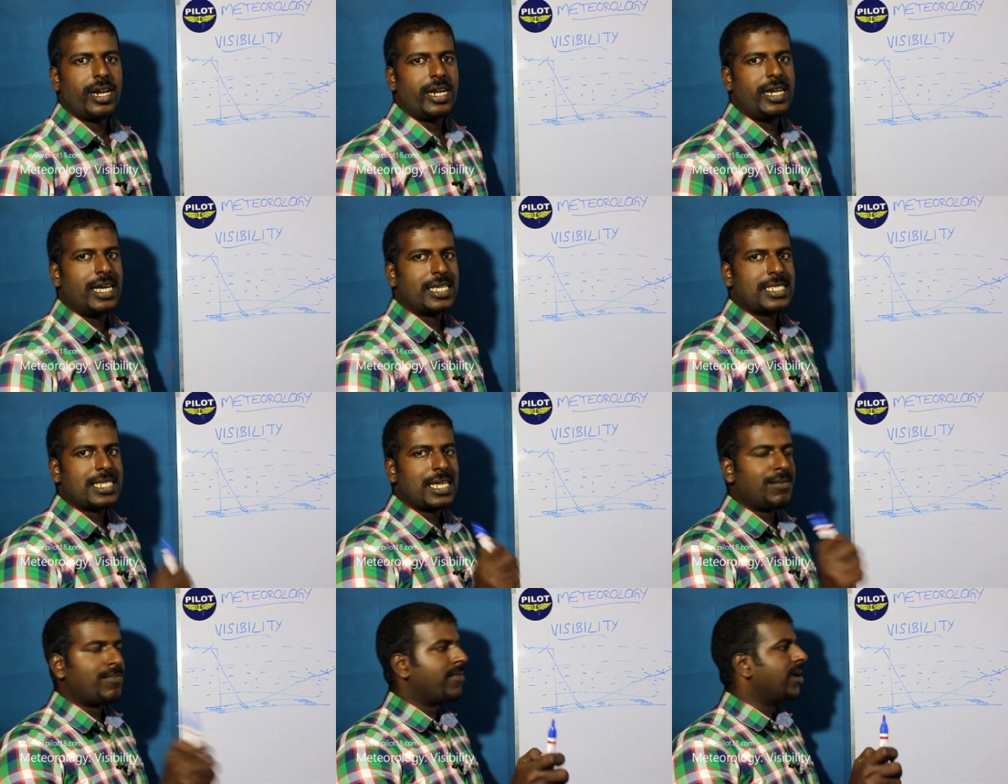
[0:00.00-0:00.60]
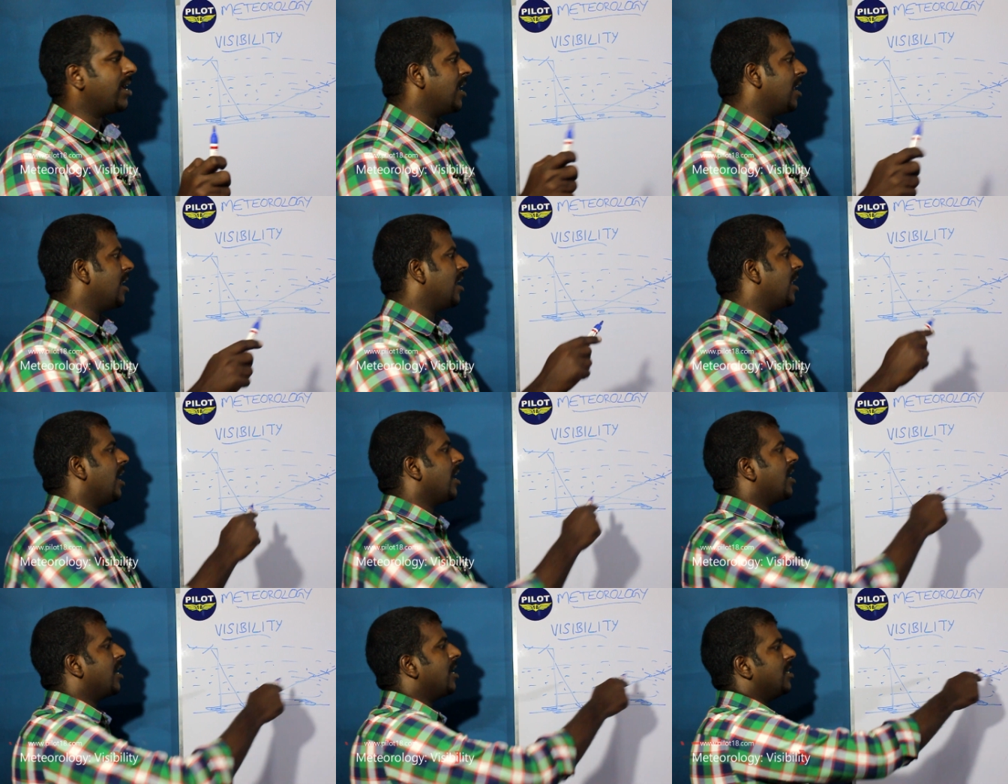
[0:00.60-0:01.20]
it doesn't mean
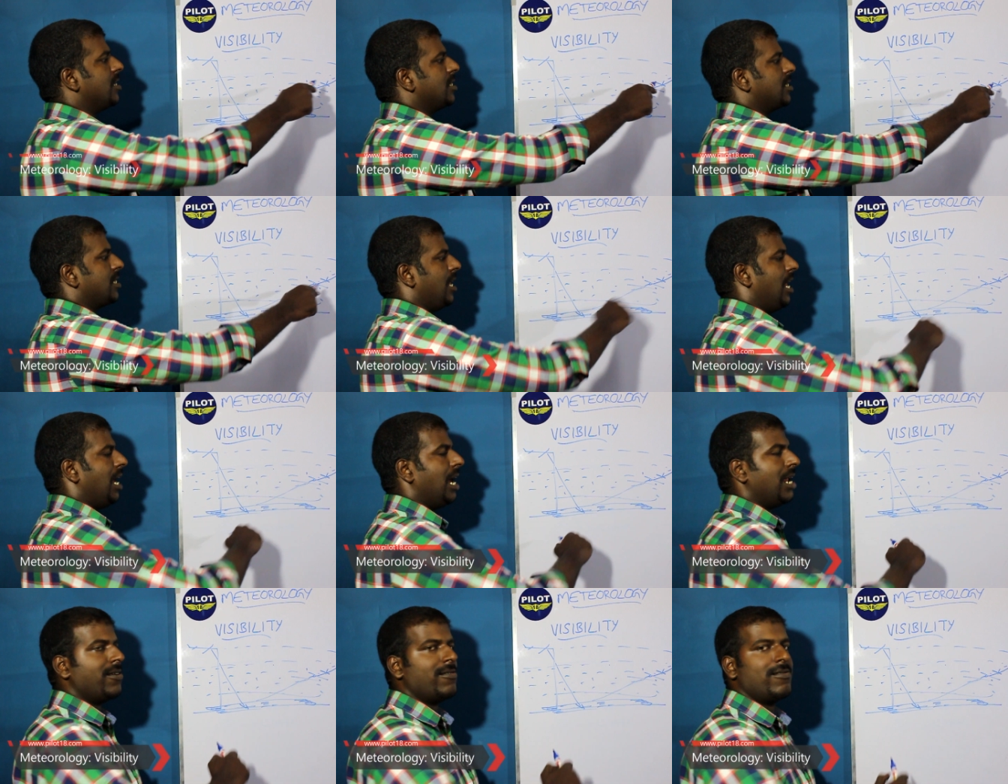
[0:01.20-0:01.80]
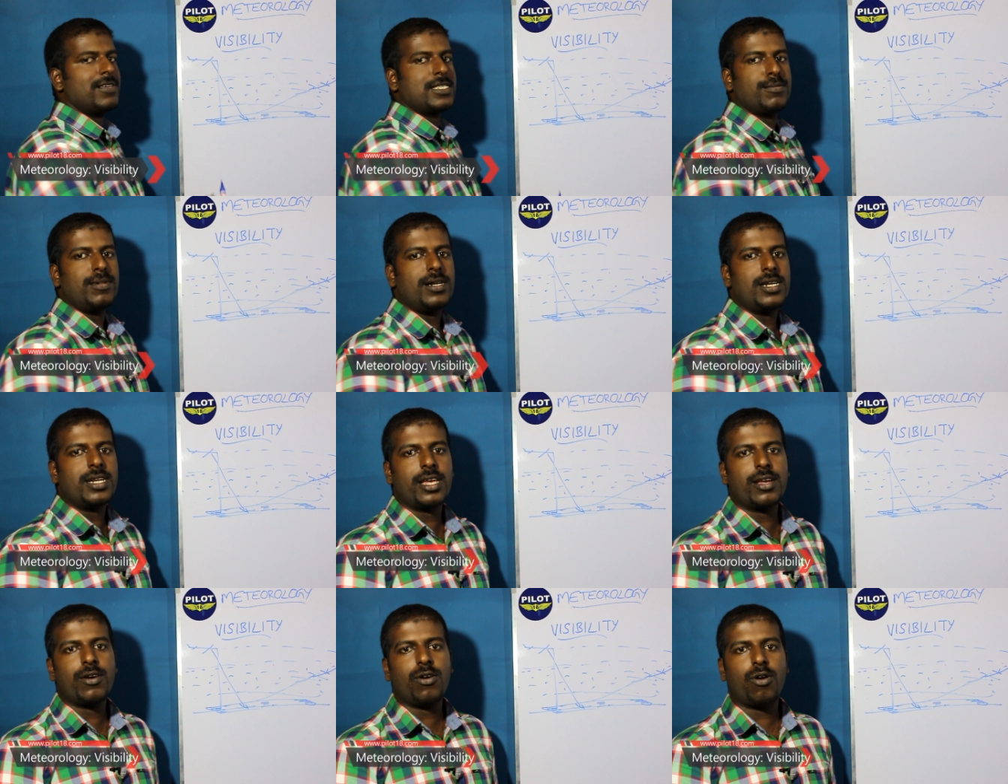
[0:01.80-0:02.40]
like slant
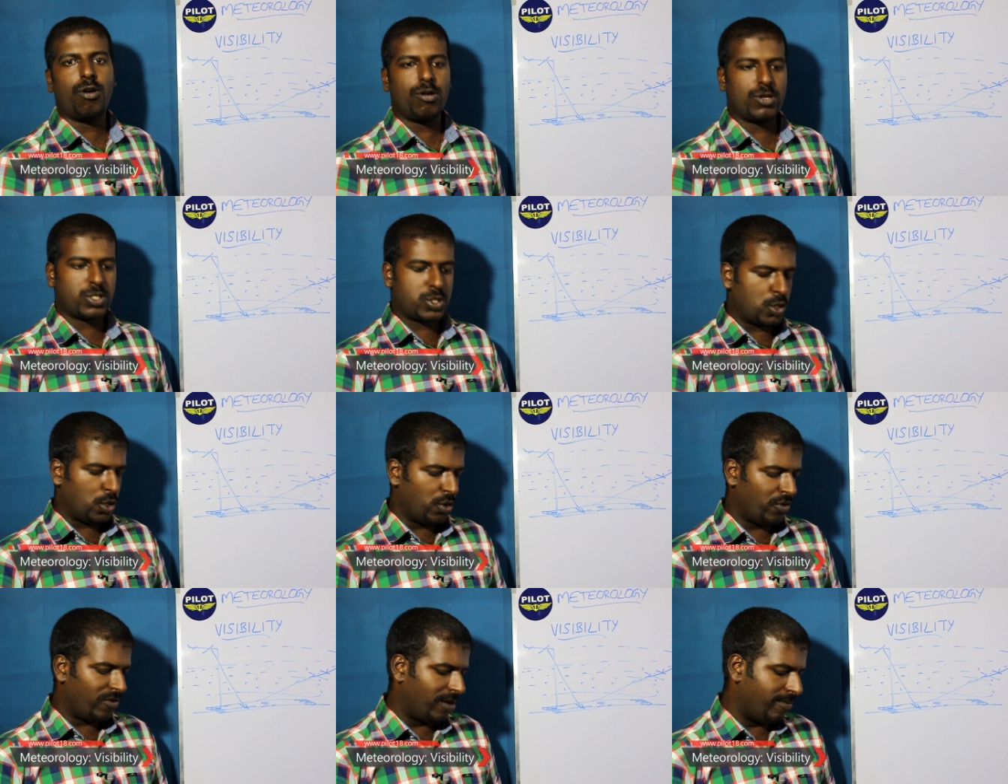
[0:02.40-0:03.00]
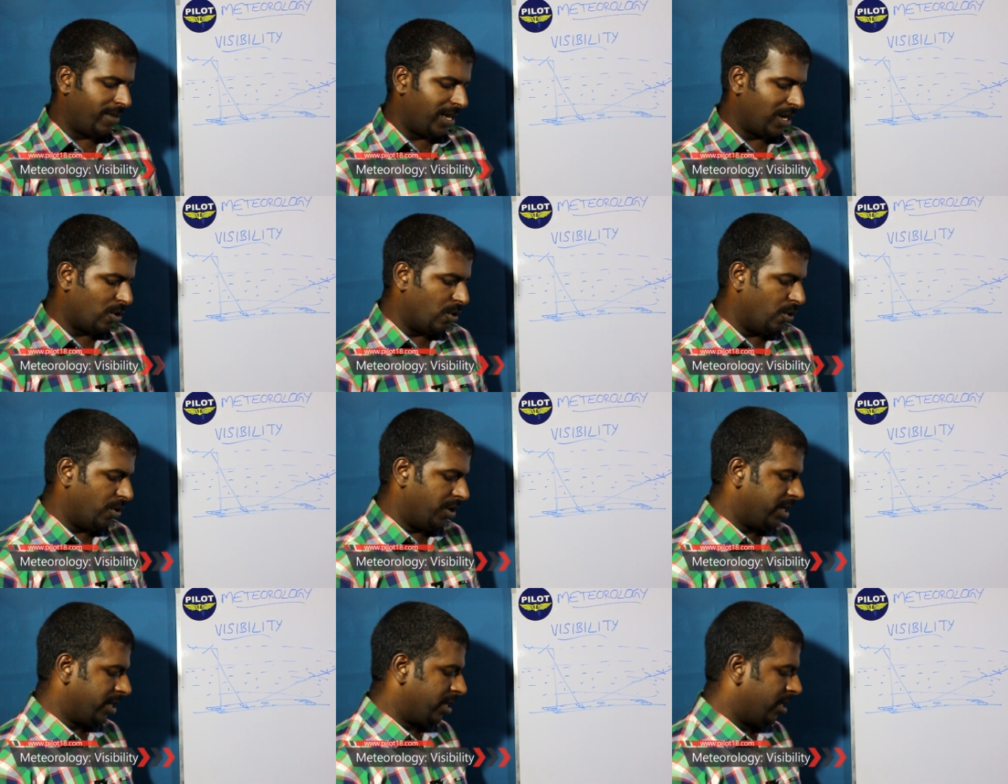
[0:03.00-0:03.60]
visibility also will be
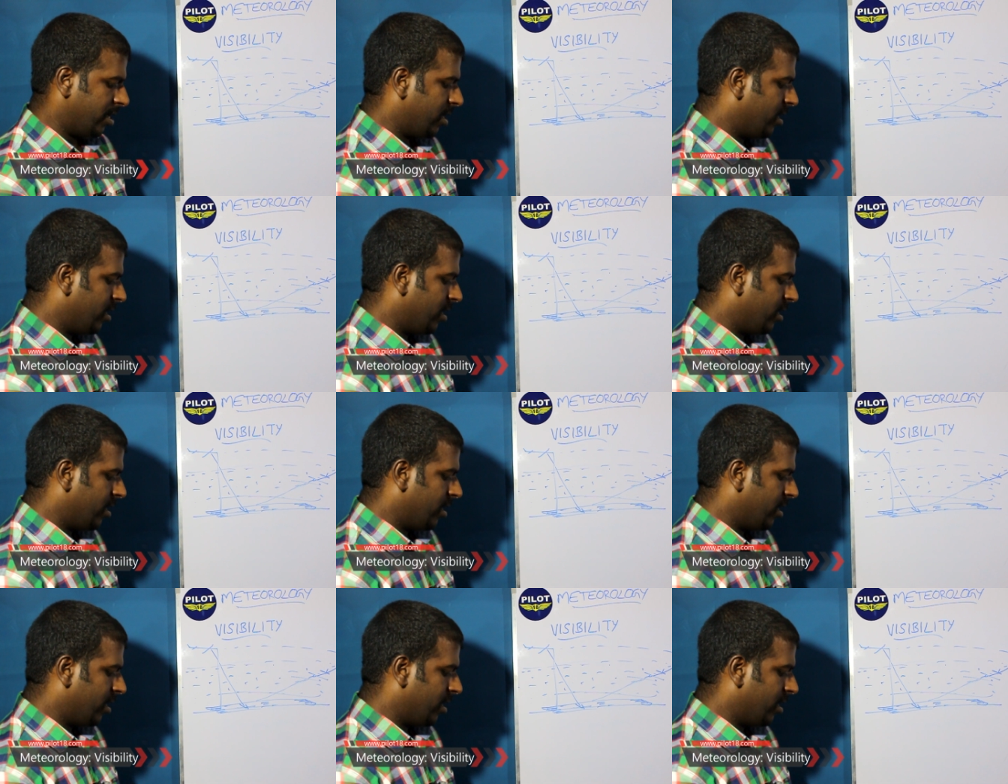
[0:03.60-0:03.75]
good.